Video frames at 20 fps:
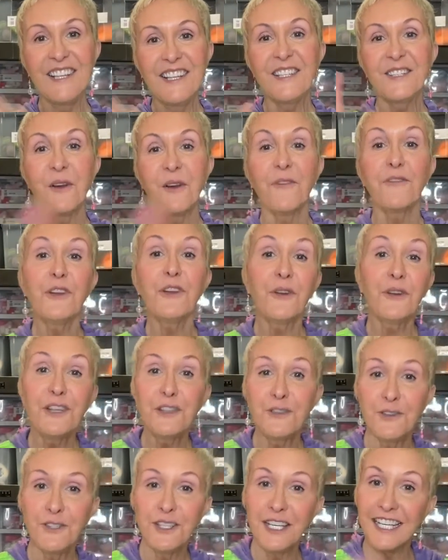So if you're
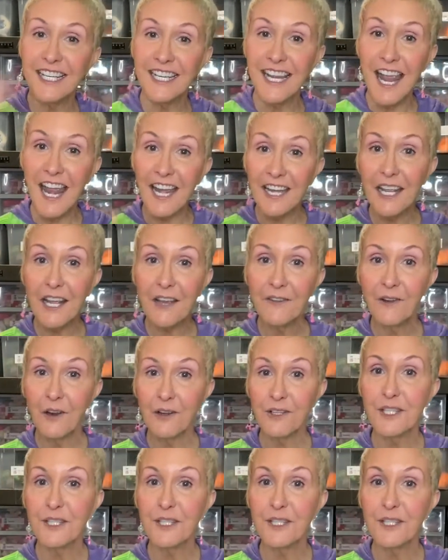interested in any of our